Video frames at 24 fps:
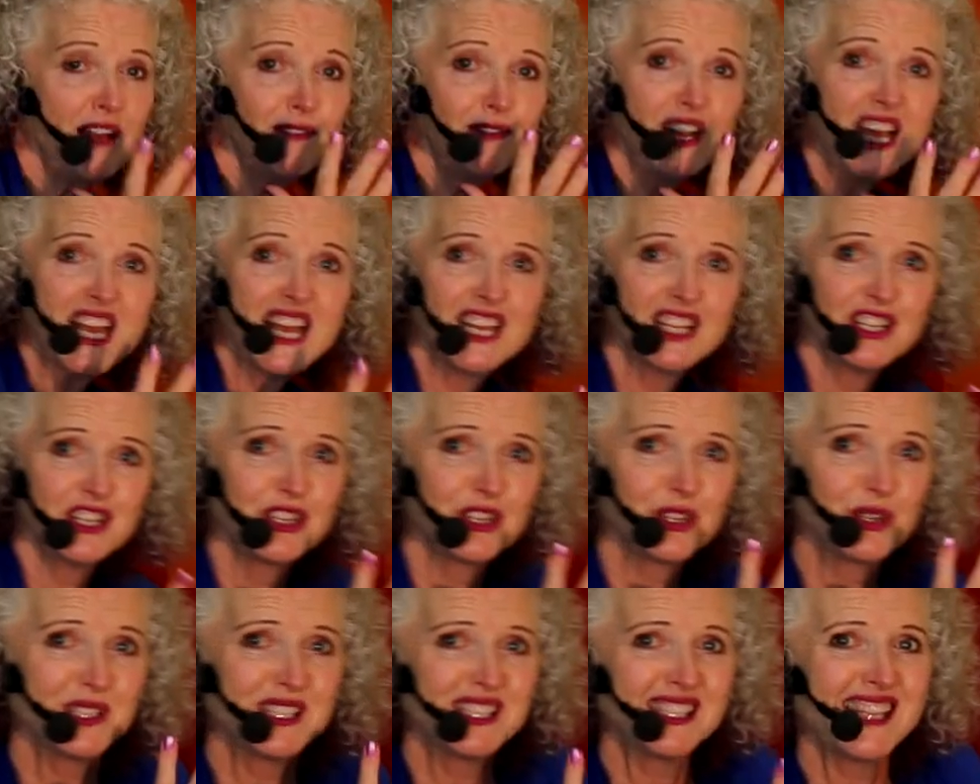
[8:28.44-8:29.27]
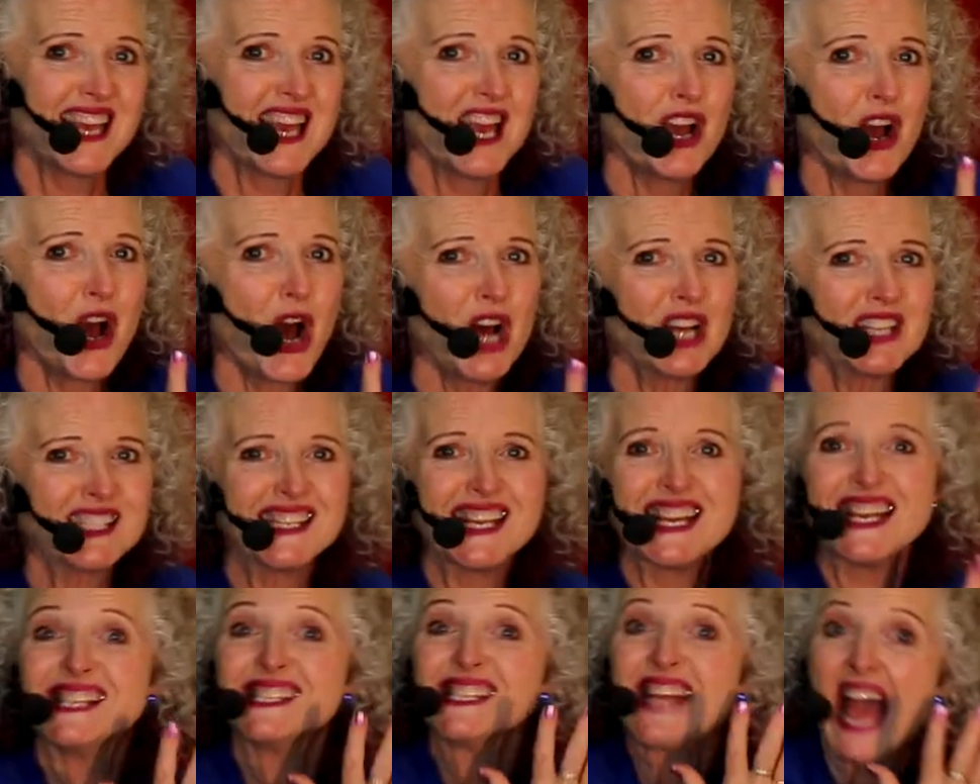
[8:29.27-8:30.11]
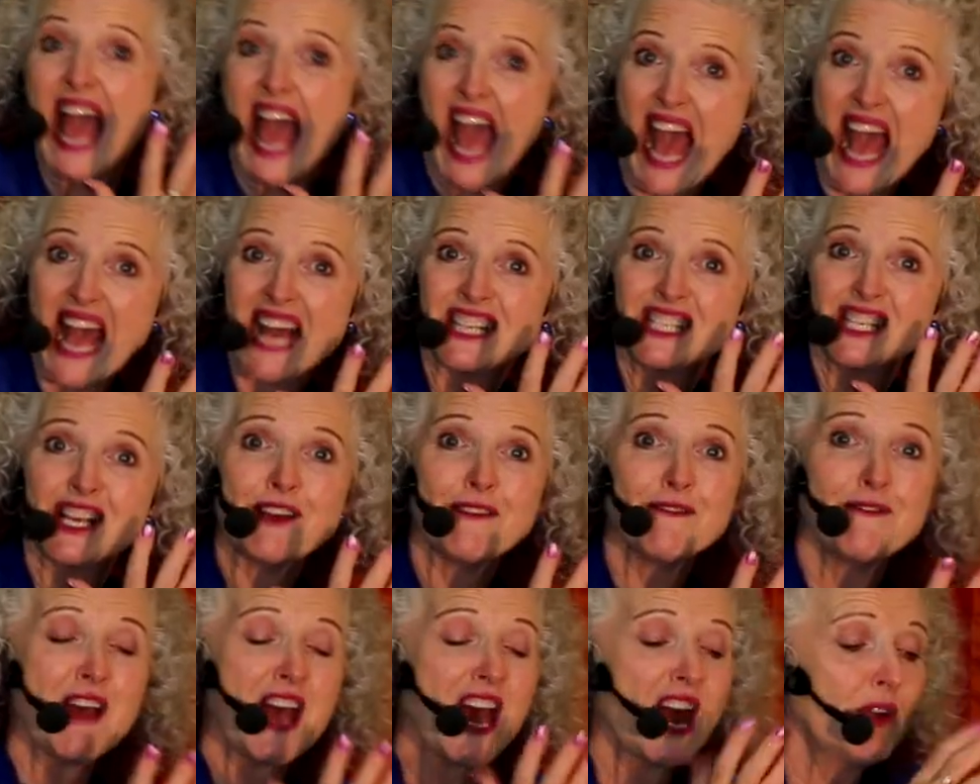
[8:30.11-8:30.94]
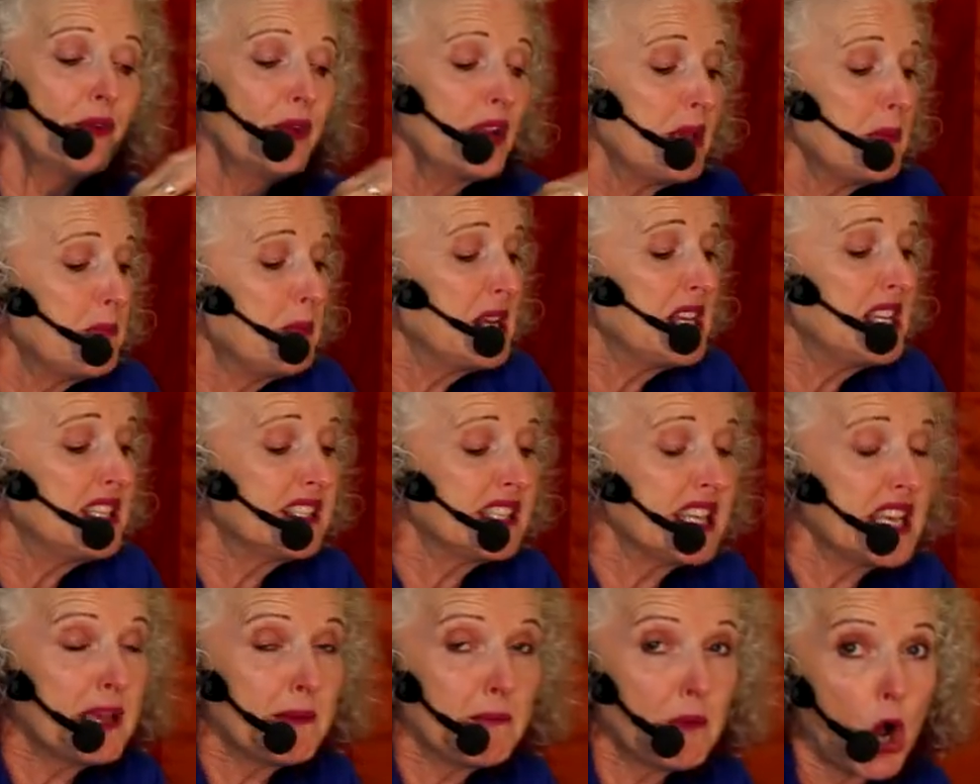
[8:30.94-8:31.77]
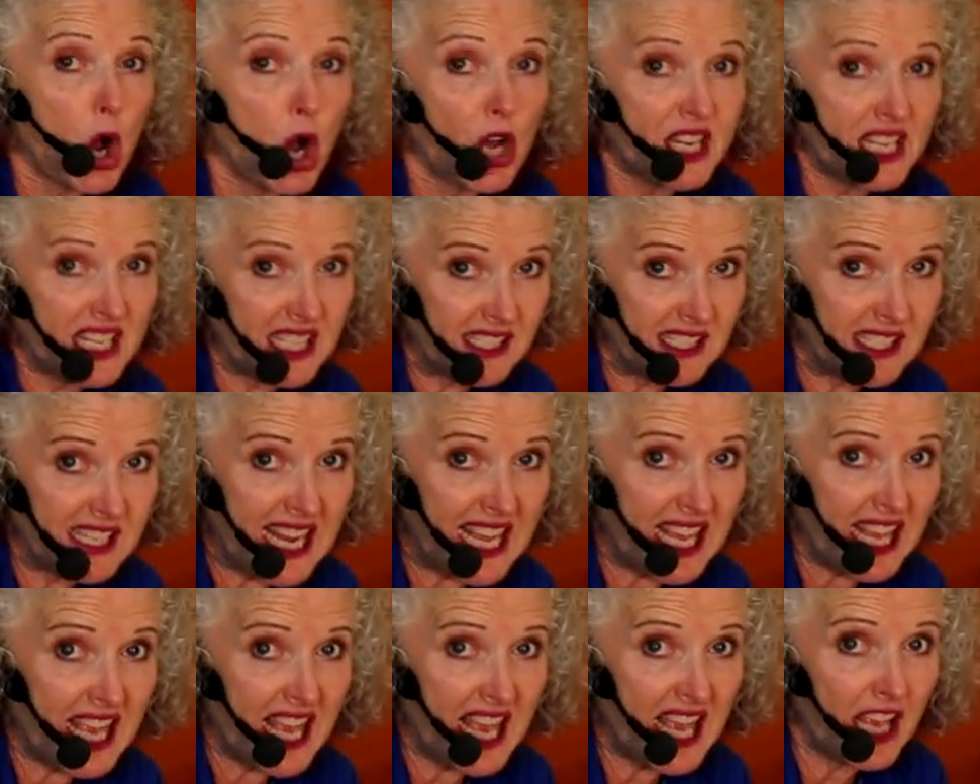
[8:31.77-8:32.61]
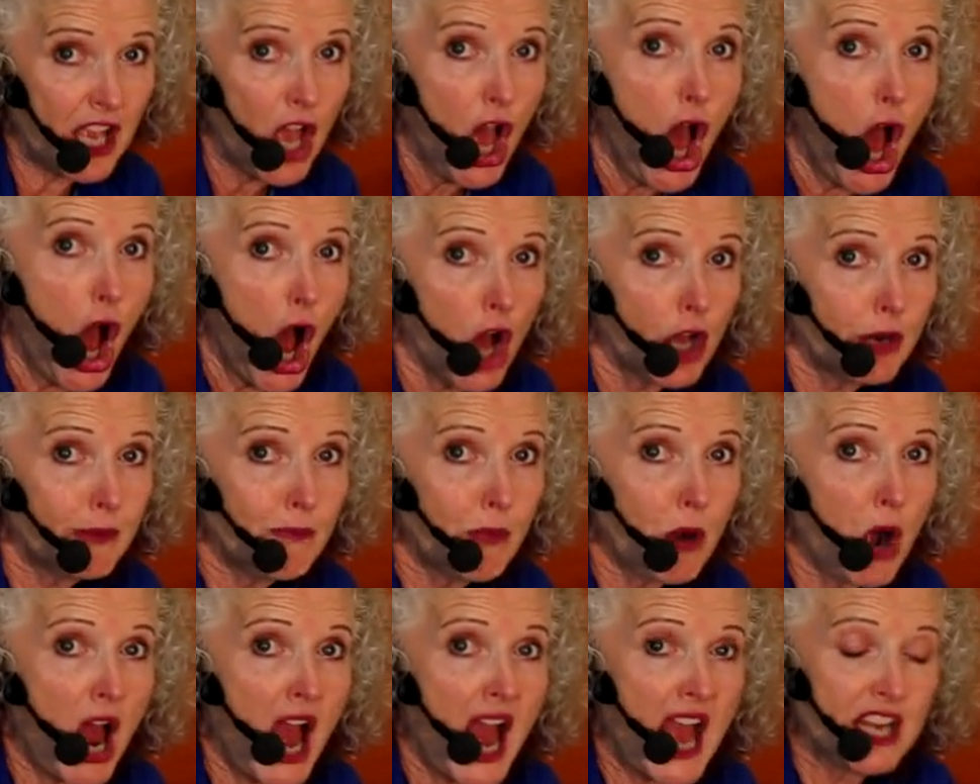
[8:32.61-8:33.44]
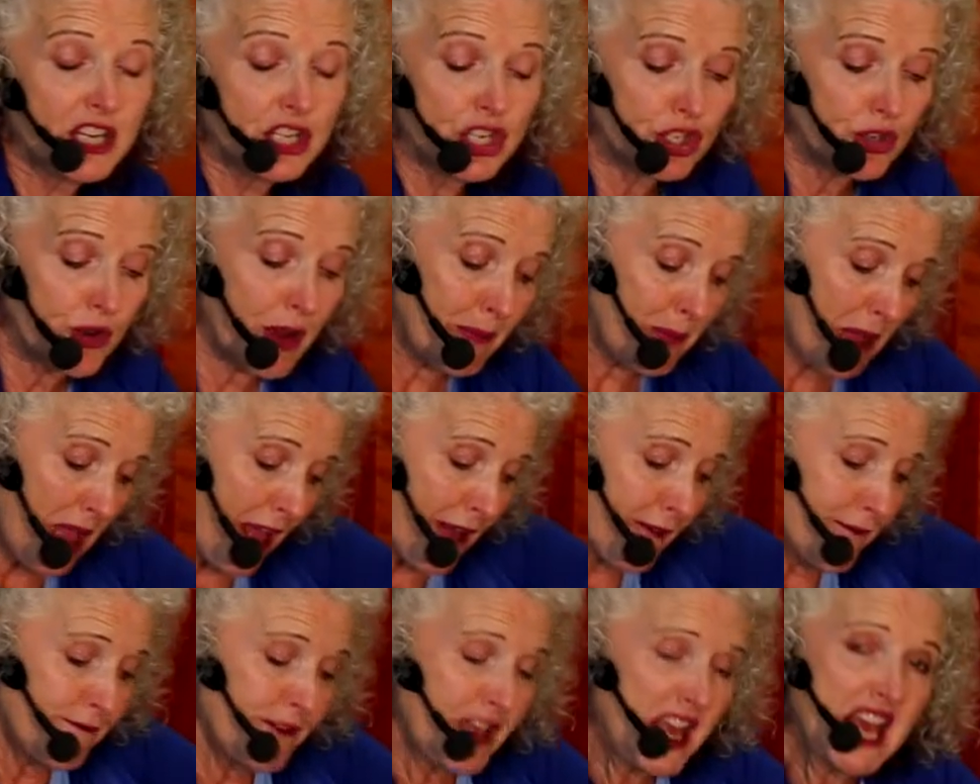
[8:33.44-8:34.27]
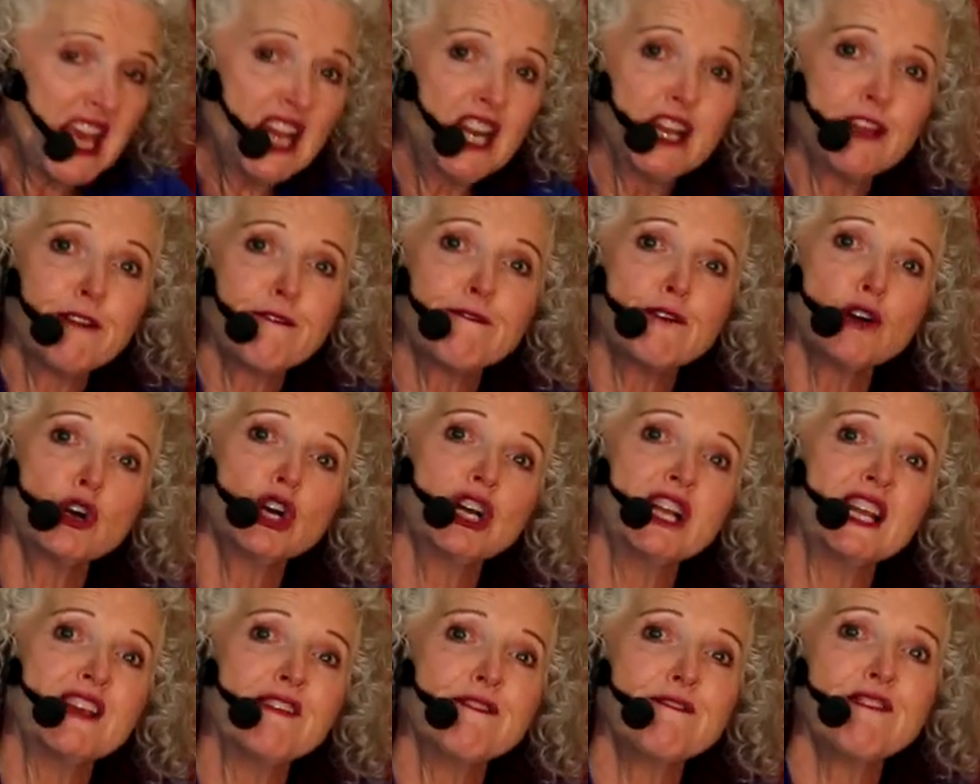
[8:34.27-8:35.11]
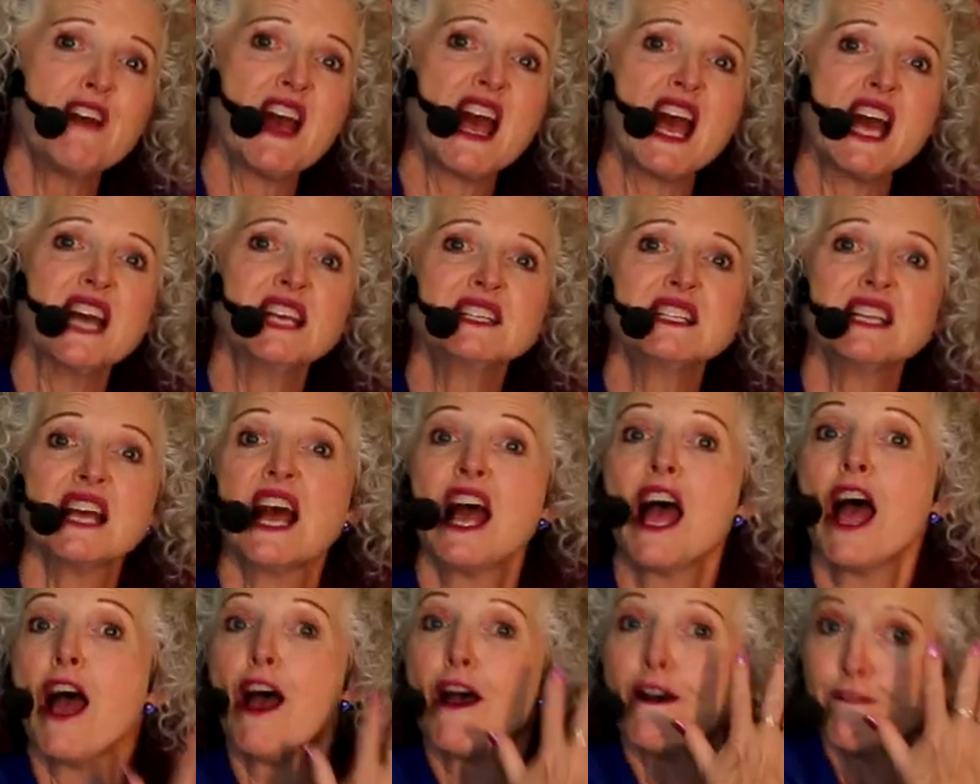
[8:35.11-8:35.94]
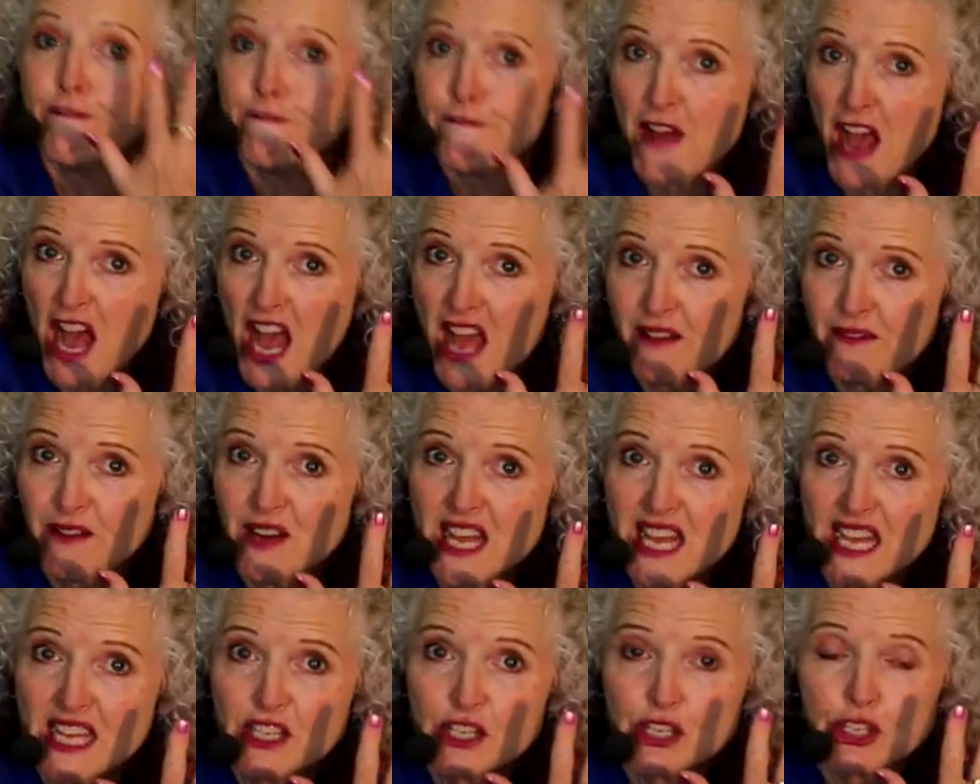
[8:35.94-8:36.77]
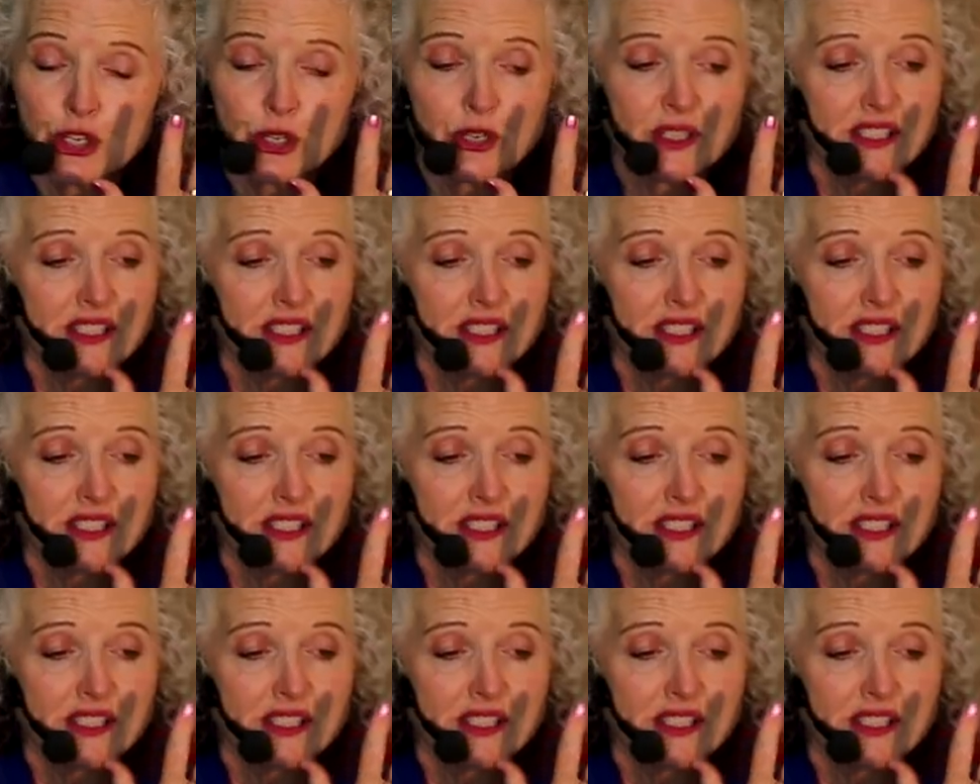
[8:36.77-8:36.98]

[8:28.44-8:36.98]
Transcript: little seahorses had a very busy morning, snicking on brine shrimp, feeling fully fed. 5 little